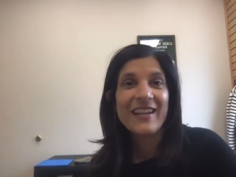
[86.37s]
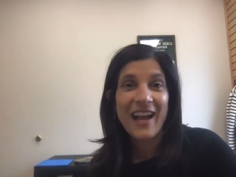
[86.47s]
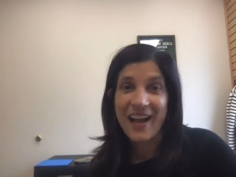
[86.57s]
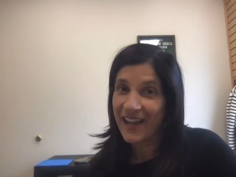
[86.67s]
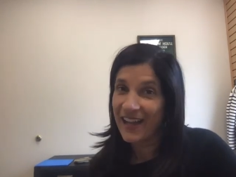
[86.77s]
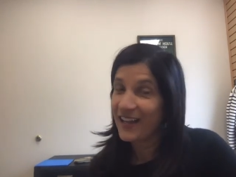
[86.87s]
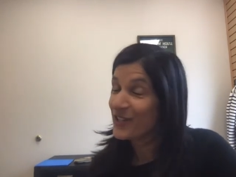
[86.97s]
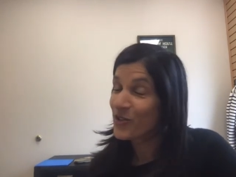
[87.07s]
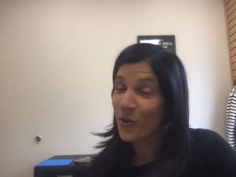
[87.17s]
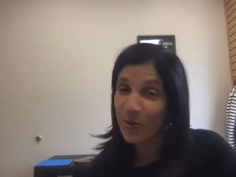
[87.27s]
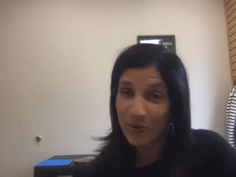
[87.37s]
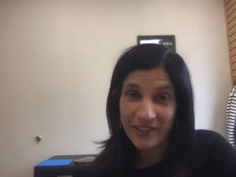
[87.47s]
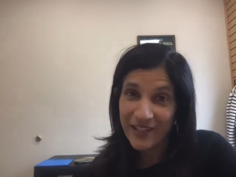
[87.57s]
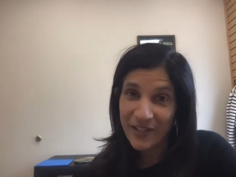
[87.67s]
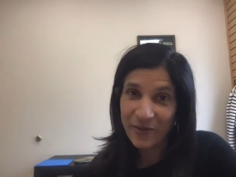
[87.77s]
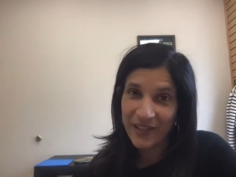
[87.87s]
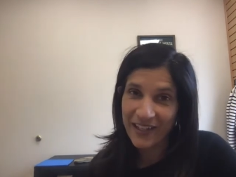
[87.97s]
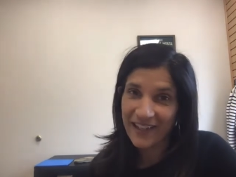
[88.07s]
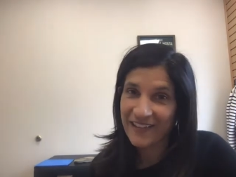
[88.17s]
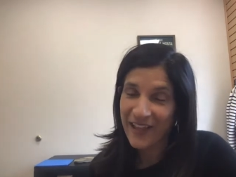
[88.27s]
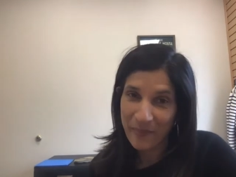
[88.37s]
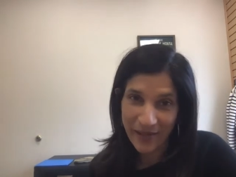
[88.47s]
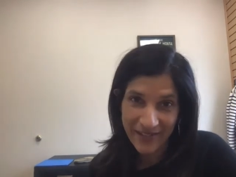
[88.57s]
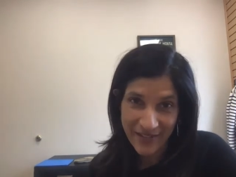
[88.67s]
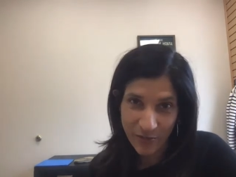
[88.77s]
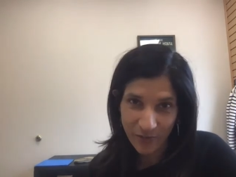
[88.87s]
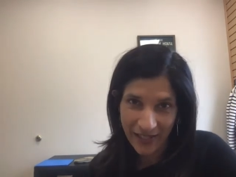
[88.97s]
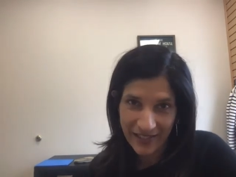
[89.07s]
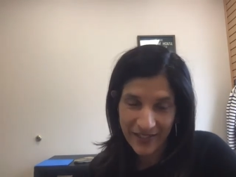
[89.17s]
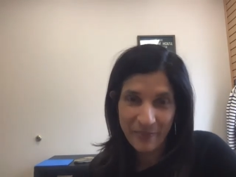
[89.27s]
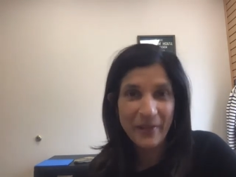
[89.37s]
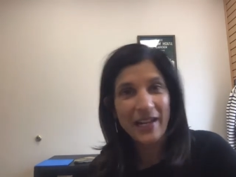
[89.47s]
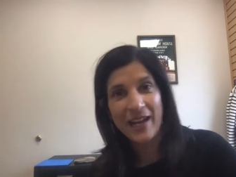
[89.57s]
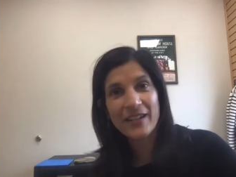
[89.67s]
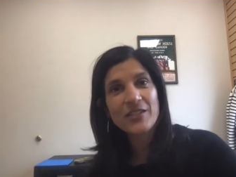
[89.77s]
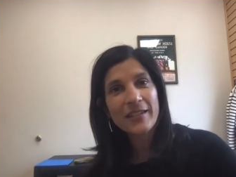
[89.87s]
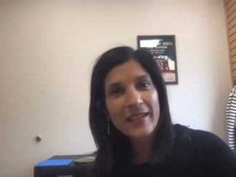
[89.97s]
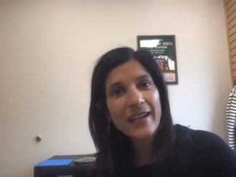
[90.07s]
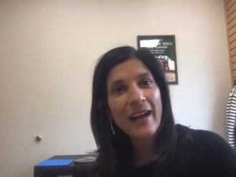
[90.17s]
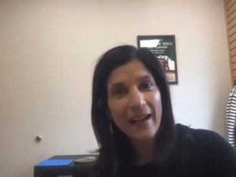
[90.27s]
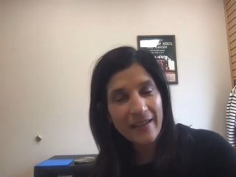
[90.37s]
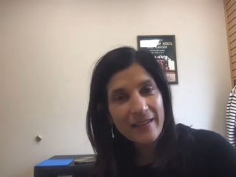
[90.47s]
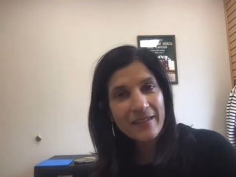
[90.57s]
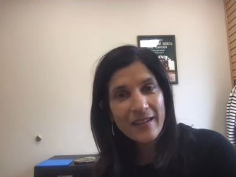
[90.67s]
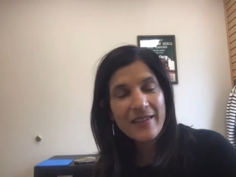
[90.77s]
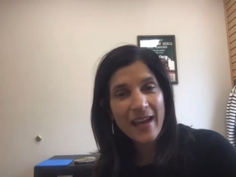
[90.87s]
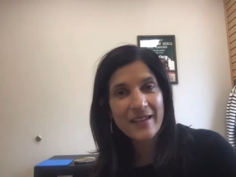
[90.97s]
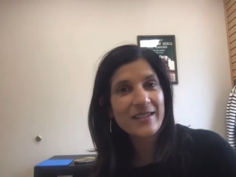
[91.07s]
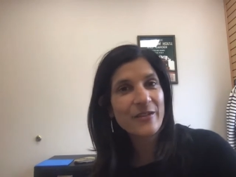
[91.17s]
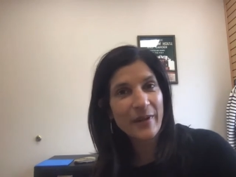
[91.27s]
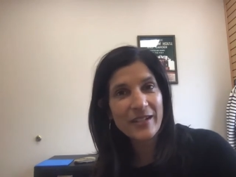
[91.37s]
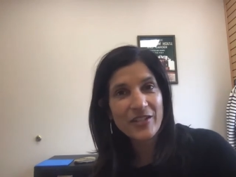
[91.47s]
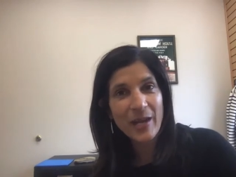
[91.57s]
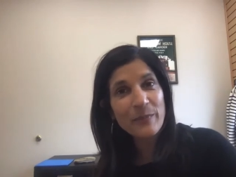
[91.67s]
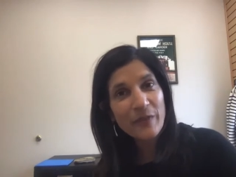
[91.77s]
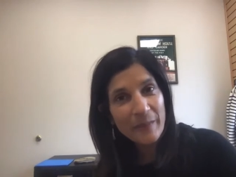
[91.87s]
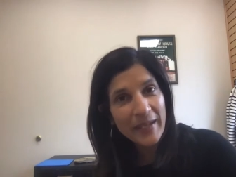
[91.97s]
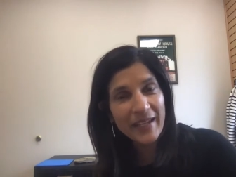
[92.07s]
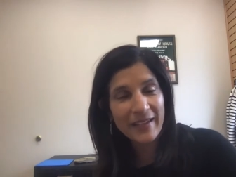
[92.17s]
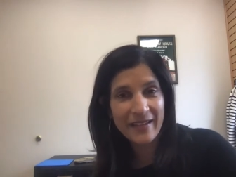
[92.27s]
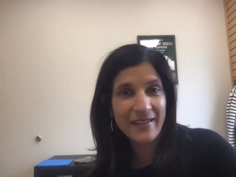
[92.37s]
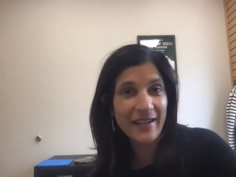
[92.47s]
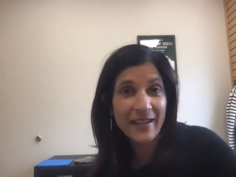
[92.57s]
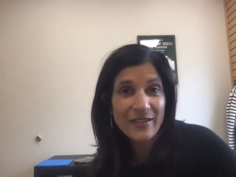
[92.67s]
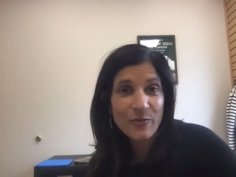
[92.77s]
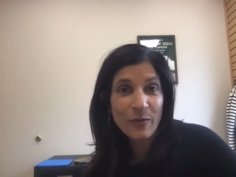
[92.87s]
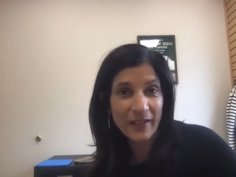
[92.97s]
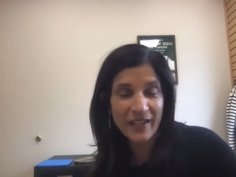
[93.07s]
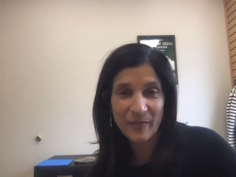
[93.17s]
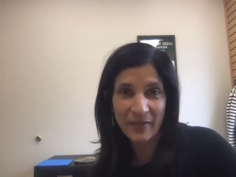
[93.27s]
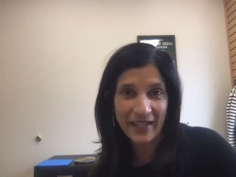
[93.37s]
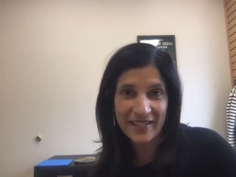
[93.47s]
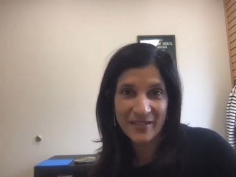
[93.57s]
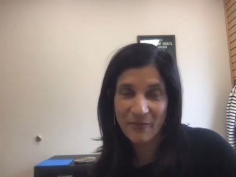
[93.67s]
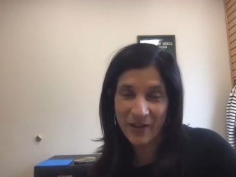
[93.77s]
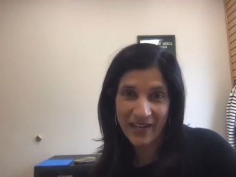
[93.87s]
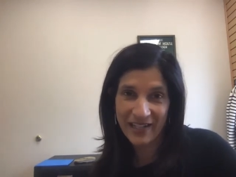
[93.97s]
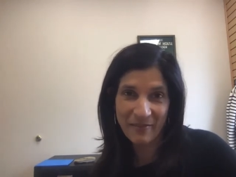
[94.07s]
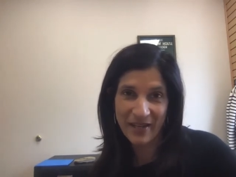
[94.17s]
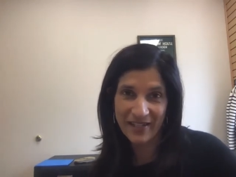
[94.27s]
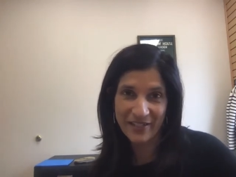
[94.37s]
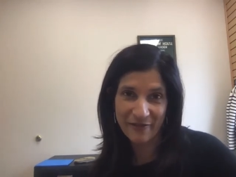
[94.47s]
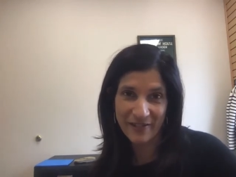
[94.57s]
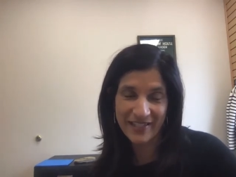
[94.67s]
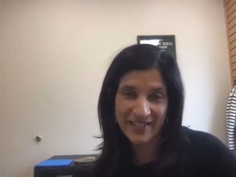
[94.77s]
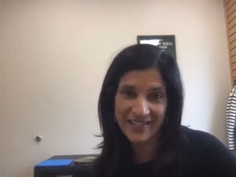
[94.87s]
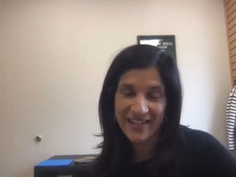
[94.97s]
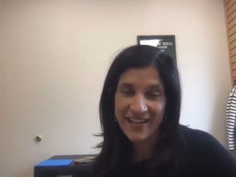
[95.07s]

I totally agree that Ben is great, but actually, I think that that is the right job for me. And I think it's really a place where I can make a difference.